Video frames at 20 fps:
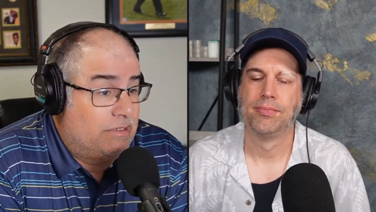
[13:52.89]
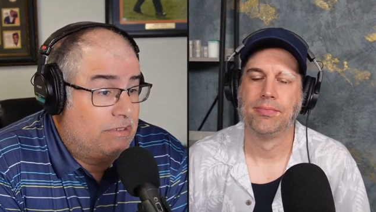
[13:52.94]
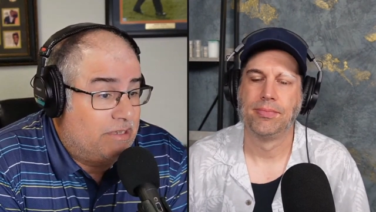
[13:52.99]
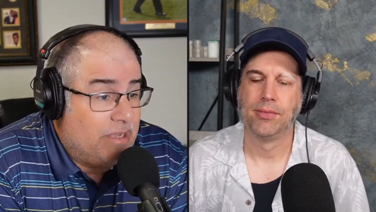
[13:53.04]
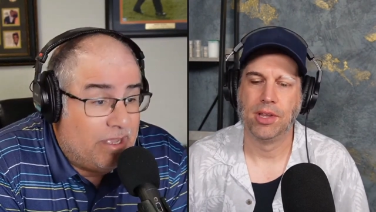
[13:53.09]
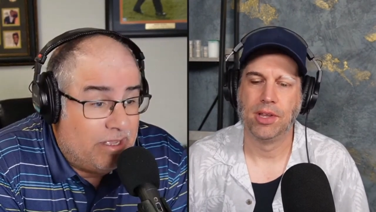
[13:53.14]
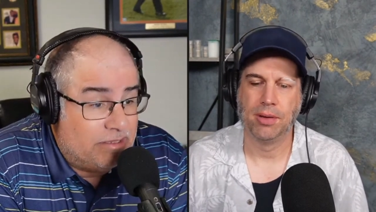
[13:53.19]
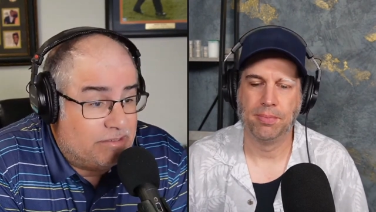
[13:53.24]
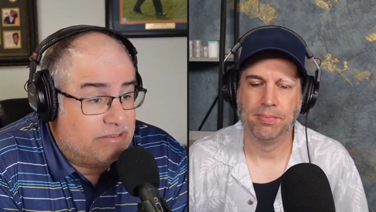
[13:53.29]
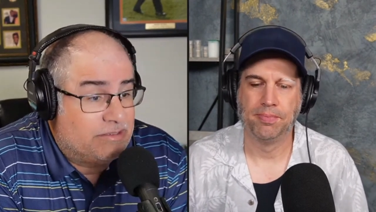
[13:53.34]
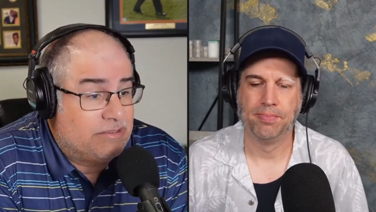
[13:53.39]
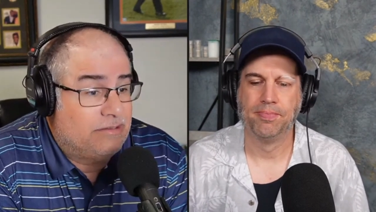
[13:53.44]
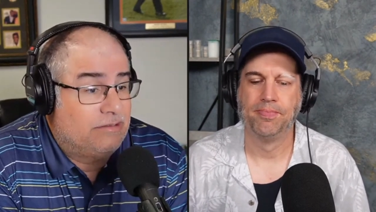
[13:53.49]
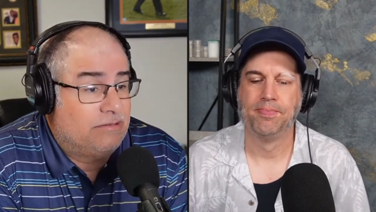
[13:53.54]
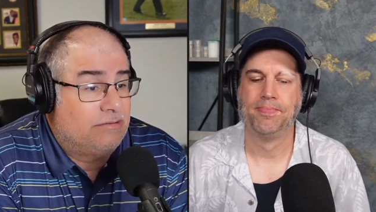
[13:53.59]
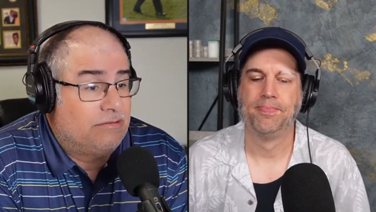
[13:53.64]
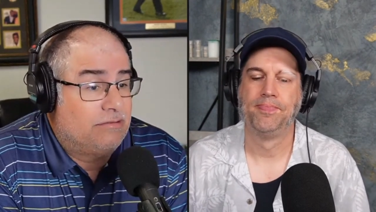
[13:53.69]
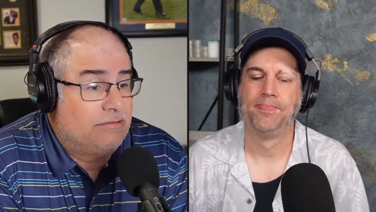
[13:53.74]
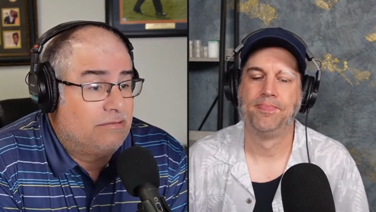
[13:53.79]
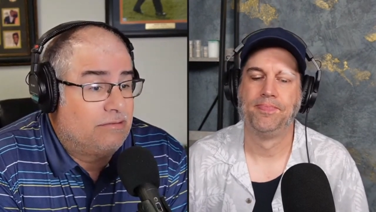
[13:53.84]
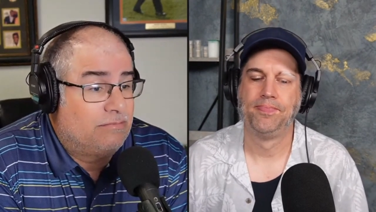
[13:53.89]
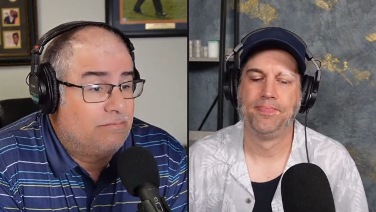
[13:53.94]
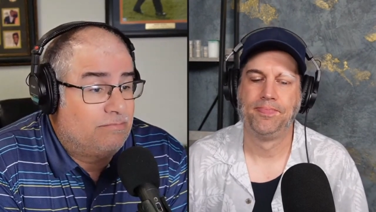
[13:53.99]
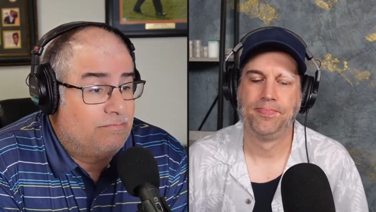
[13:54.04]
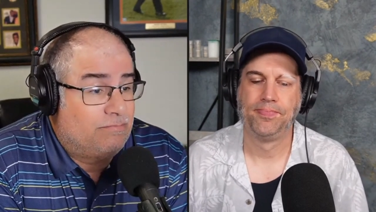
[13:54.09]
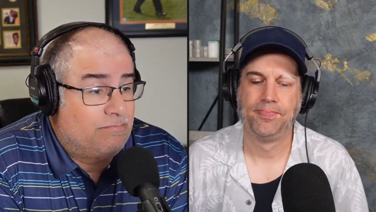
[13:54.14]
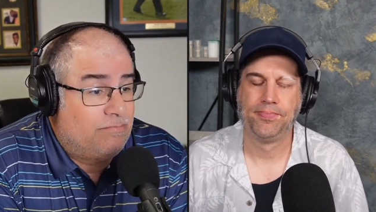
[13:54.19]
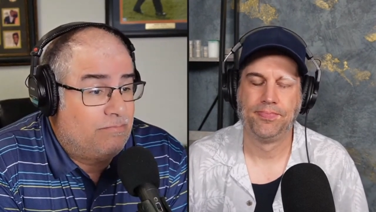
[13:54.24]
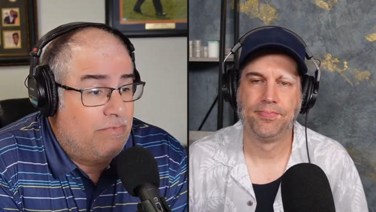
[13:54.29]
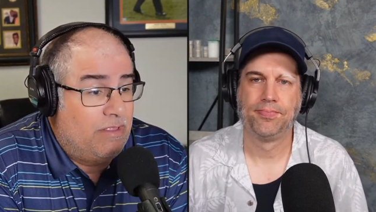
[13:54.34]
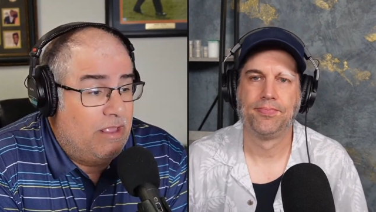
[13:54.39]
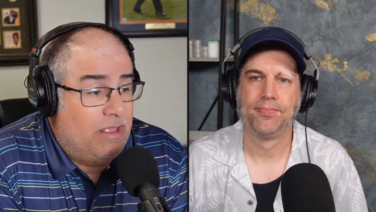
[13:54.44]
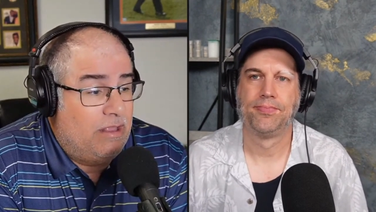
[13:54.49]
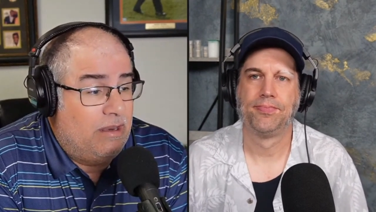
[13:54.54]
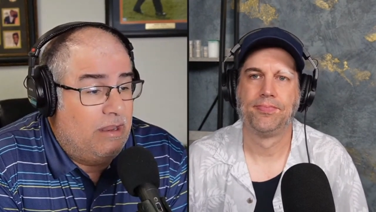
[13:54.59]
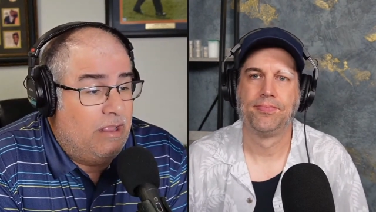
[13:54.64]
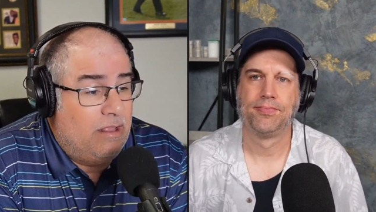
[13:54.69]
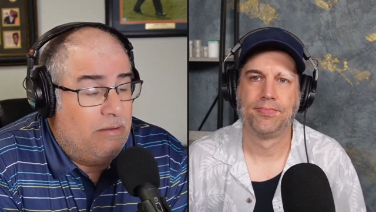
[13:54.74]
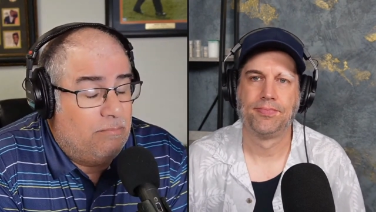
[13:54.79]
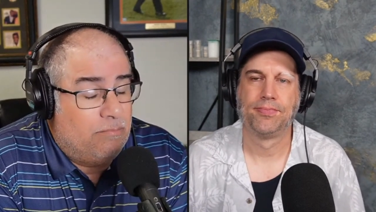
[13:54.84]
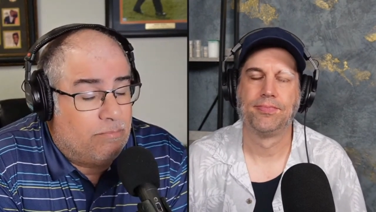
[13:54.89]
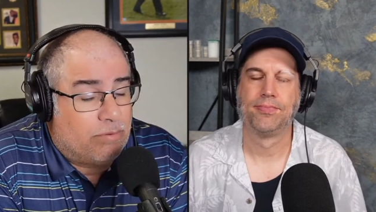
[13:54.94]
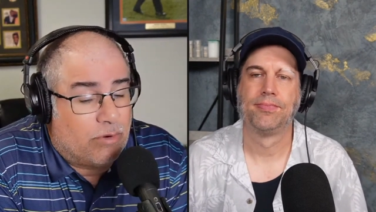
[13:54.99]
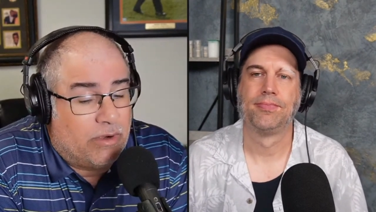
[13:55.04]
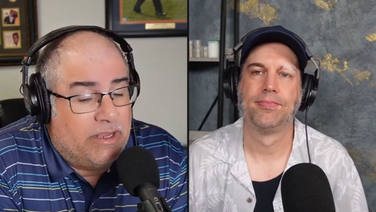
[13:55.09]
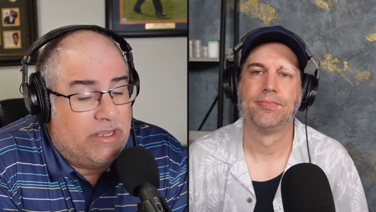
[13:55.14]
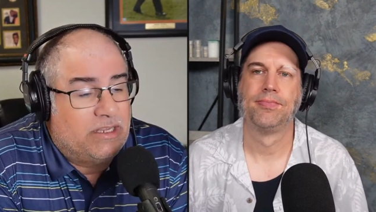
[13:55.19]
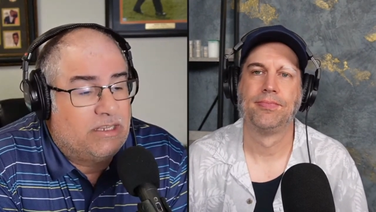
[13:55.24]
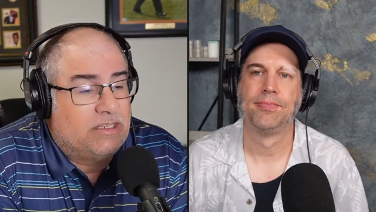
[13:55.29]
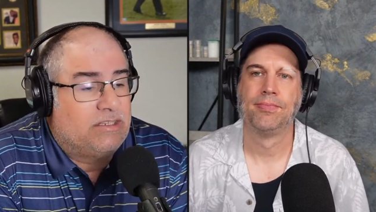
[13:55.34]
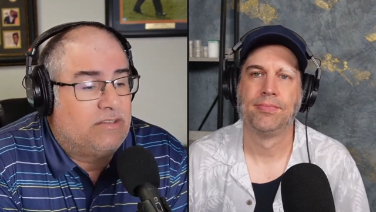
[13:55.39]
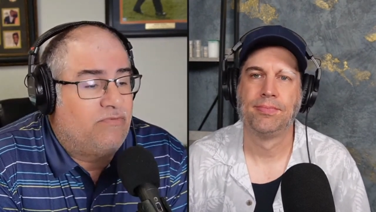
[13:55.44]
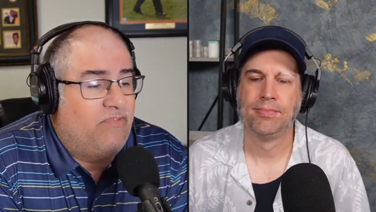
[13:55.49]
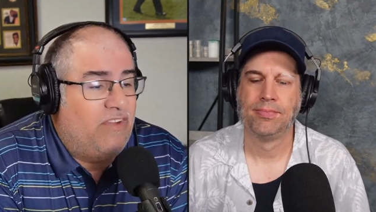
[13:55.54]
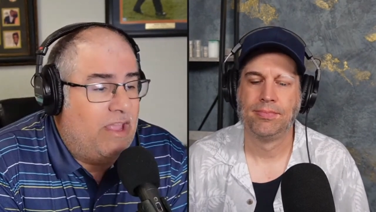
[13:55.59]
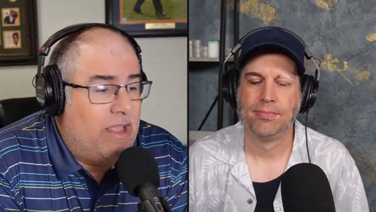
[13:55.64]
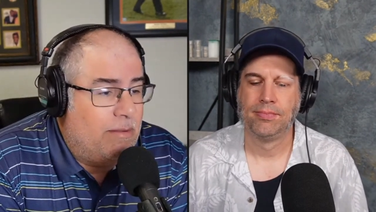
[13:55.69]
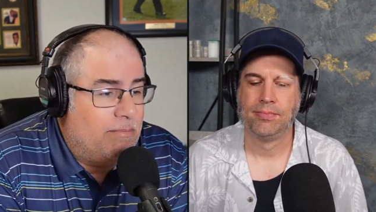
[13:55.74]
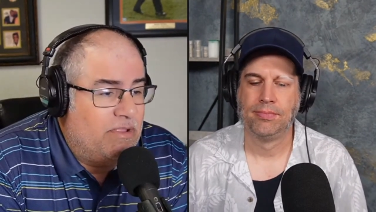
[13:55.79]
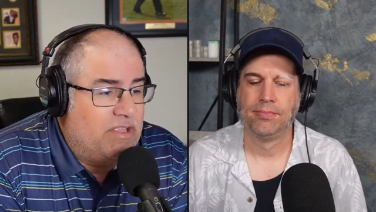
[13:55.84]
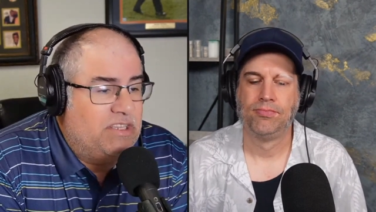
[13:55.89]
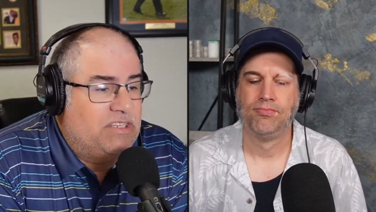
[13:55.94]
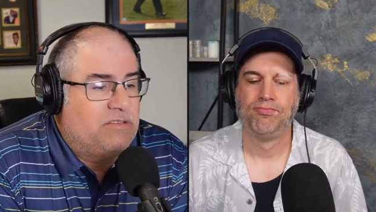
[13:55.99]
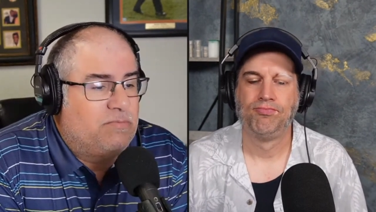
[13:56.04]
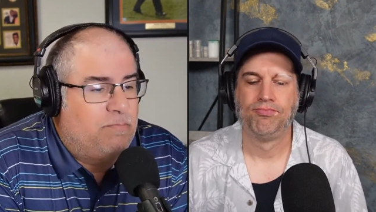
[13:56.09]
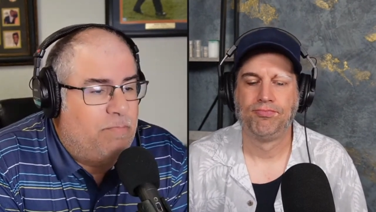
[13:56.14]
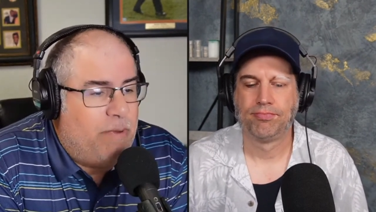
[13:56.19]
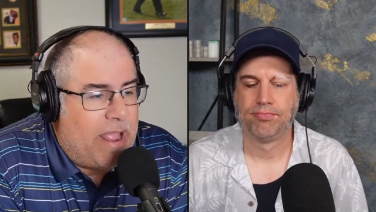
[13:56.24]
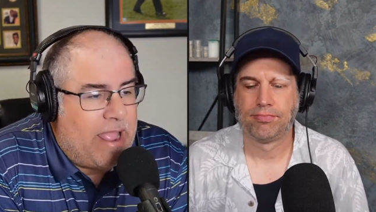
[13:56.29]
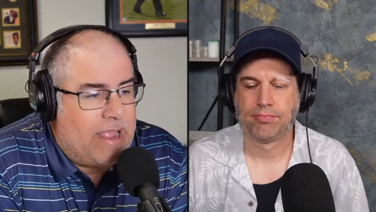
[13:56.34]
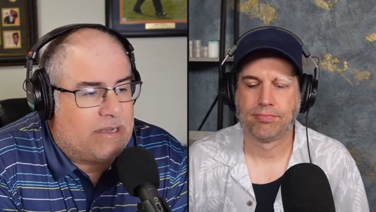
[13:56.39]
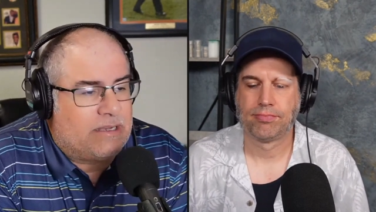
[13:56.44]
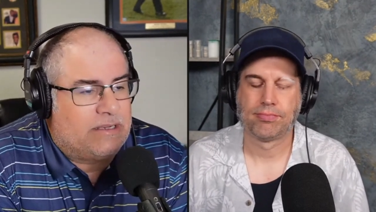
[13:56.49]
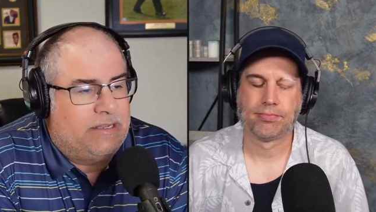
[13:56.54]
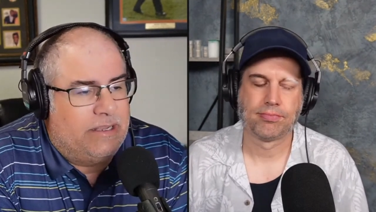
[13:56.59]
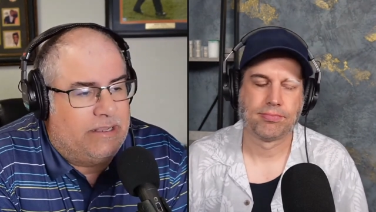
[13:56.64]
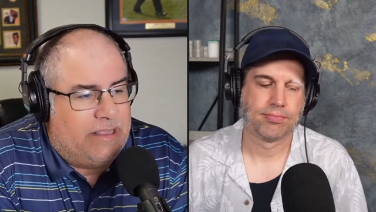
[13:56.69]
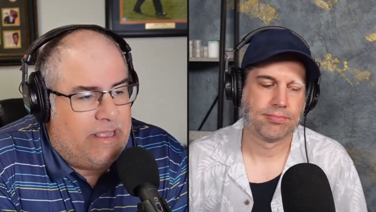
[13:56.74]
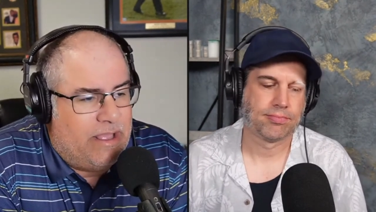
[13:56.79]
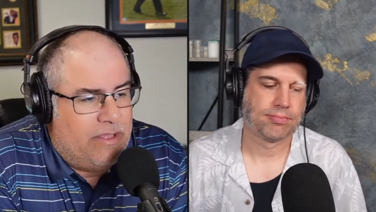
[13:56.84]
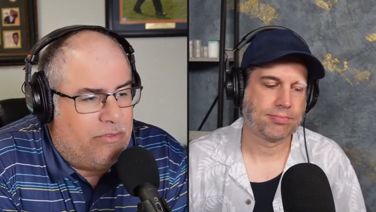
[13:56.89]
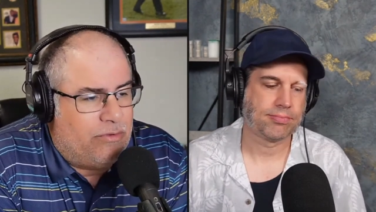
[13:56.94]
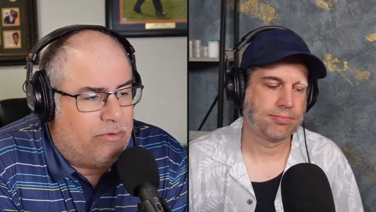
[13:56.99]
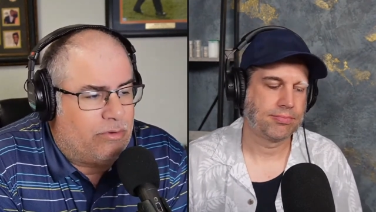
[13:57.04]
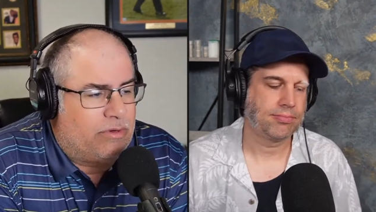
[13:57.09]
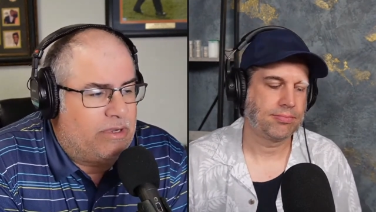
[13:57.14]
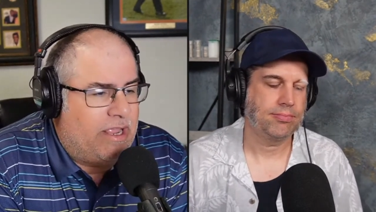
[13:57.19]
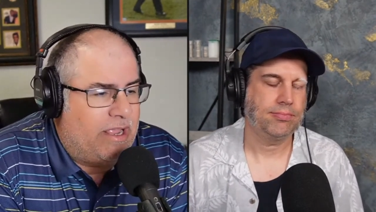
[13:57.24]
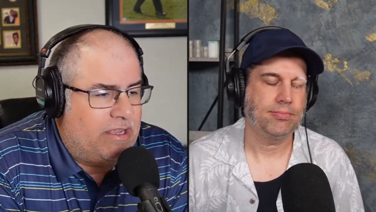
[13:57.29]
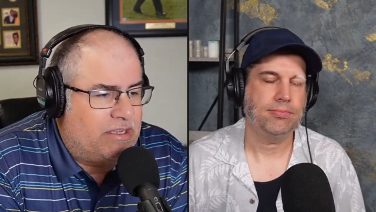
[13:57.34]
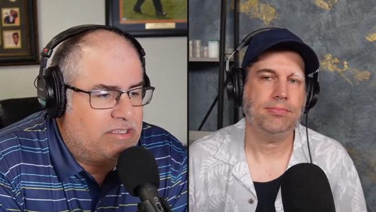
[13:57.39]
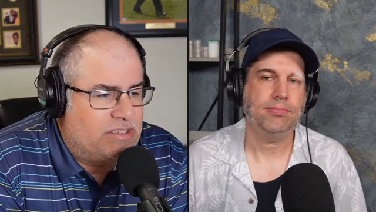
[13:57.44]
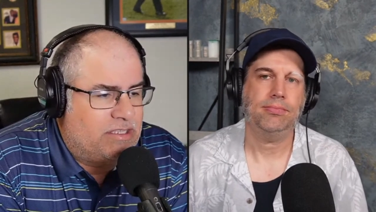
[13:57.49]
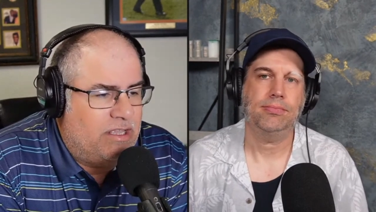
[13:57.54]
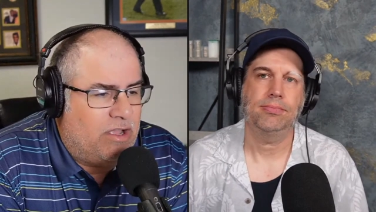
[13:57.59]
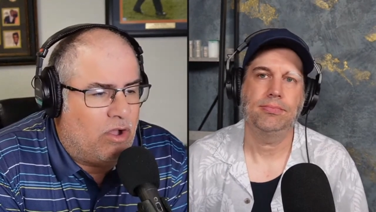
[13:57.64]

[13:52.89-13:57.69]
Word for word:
Speaker 1: it does yeah. and and brings families back together takes the,